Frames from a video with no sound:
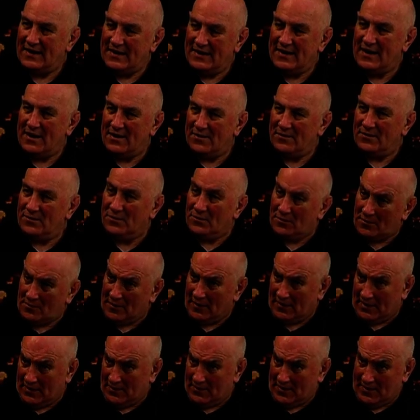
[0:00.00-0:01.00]
Now,
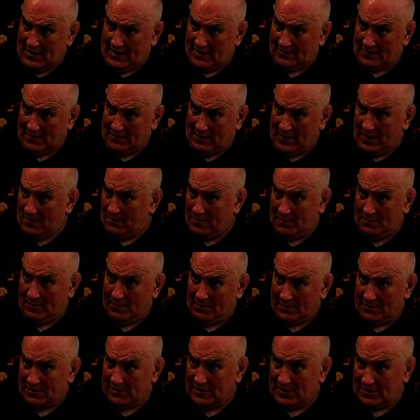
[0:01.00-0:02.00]
normally we have a baby
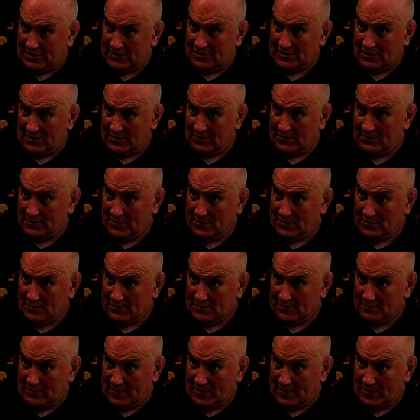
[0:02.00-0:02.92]
boomer chat show and we talk to